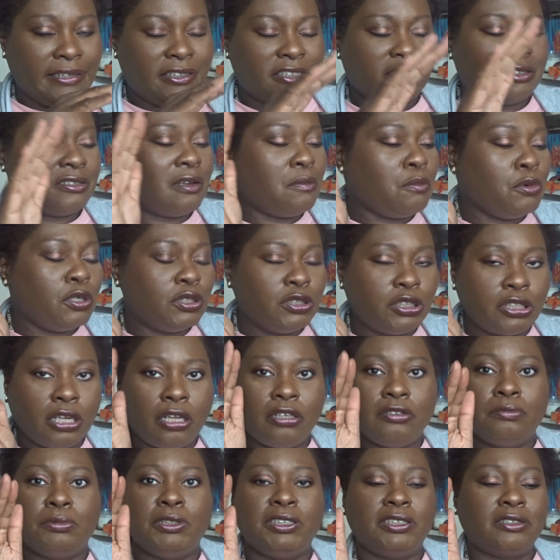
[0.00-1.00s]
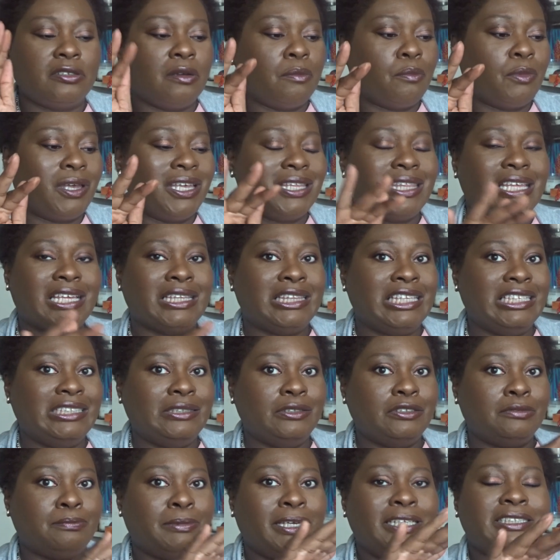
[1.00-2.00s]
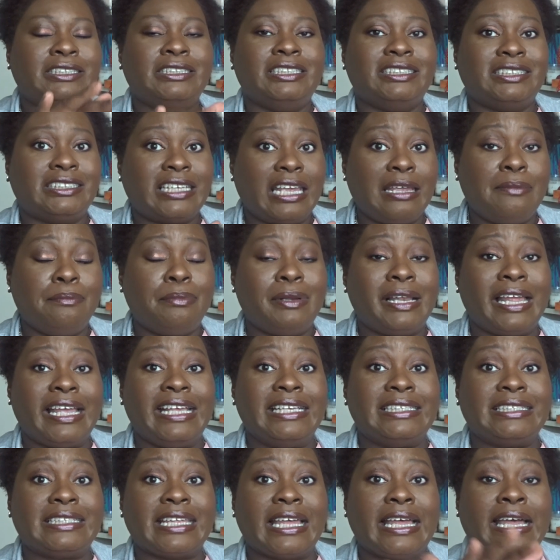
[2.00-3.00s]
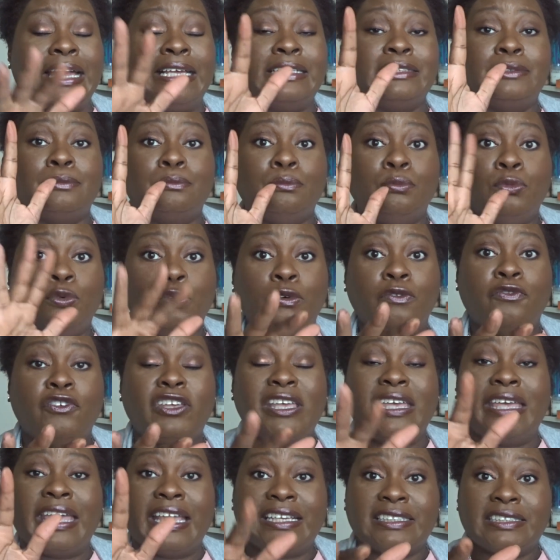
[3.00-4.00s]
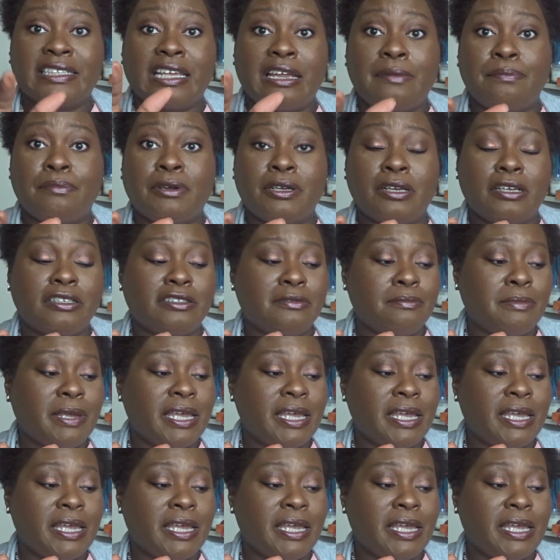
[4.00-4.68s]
someone told me somewhere that this is made in the same place as Morphe gets their products